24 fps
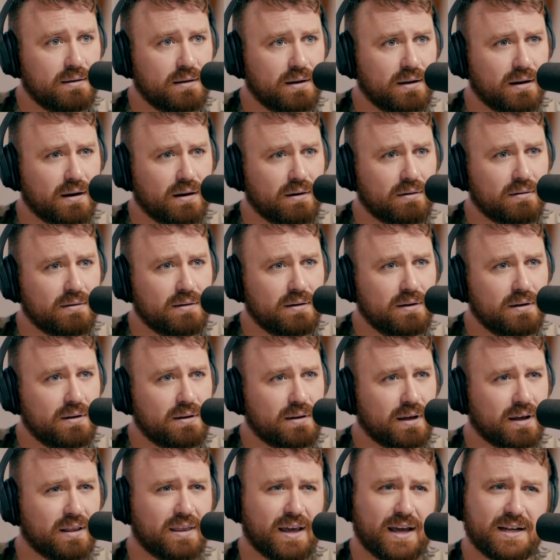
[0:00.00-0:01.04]
you know
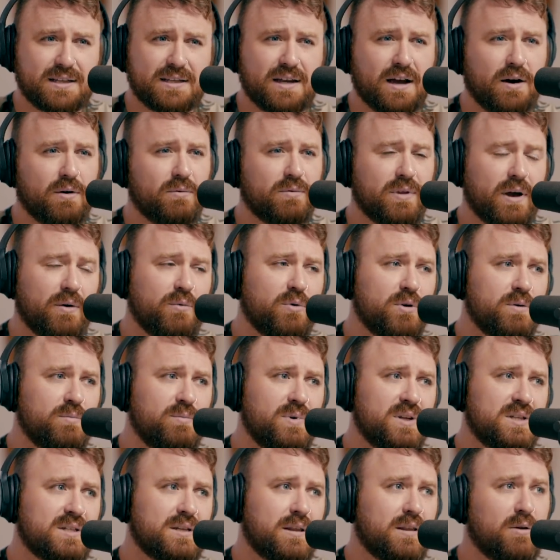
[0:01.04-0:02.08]
like that's not that wouldn't
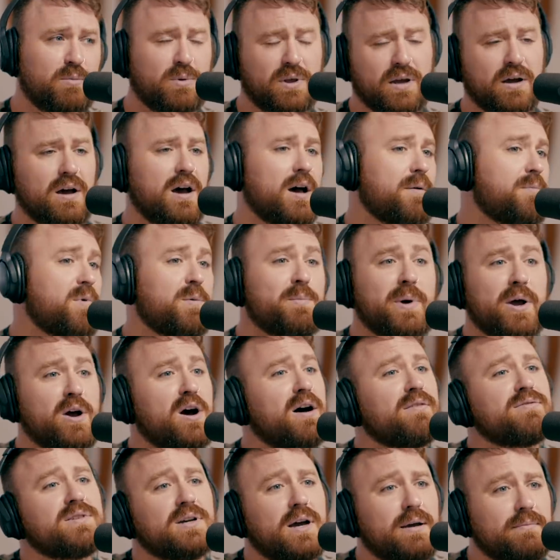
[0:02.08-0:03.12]
be they'd be like oh i'm in my
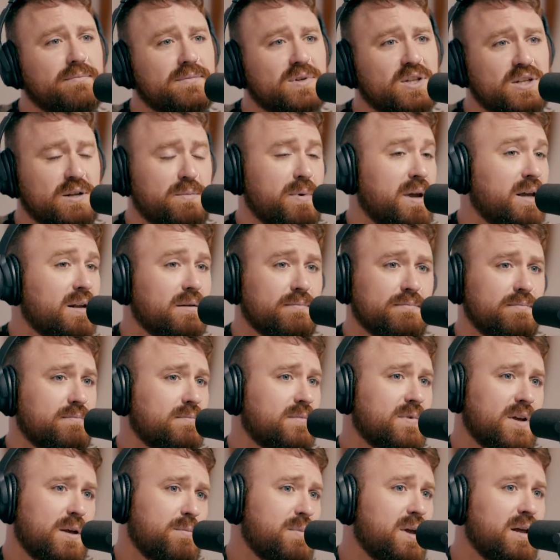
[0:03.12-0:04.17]
off time because i made a
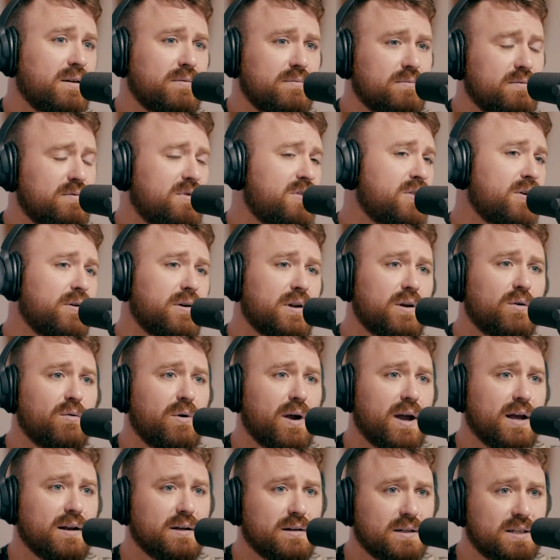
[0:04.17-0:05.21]
i made 30
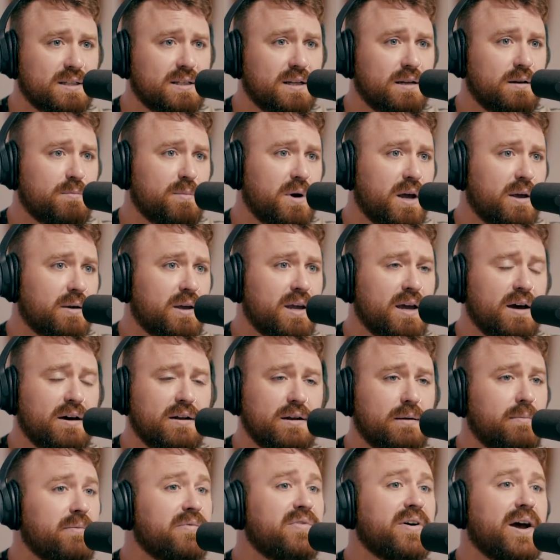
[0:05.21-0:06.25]
grand and it's in my
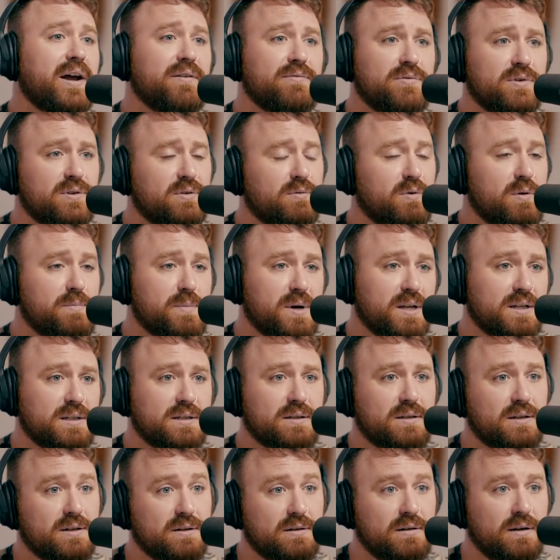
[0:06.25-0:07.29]
account i'm fine for three
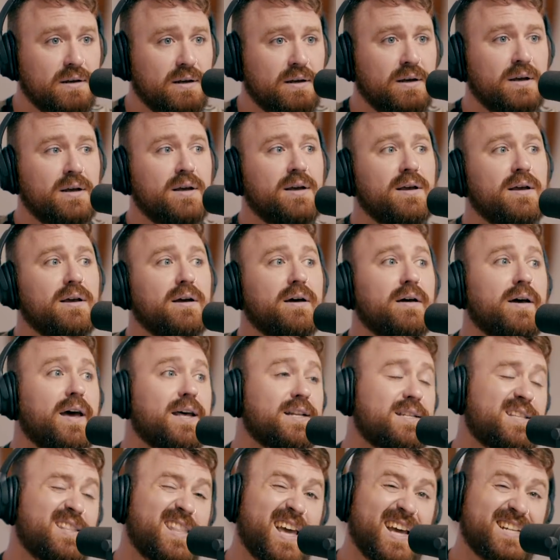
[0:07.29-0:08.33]
months
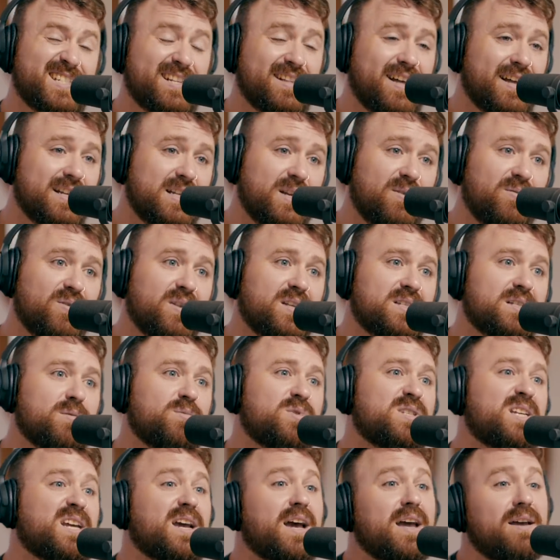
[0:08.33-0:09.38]
As, that's a lot different than
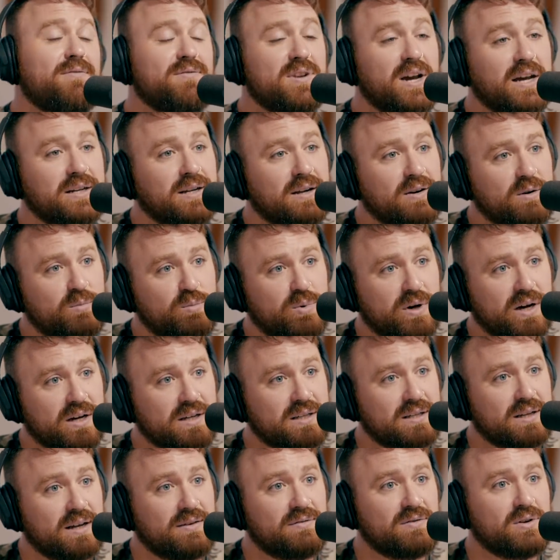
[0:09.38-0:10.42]
someone's like i have 900
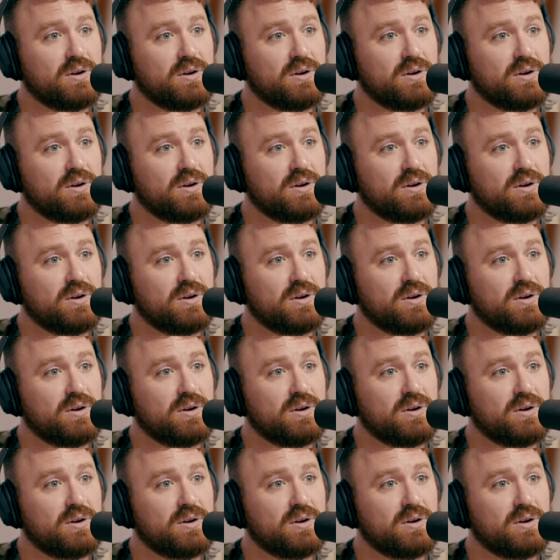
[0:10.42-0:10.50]
bucks and i have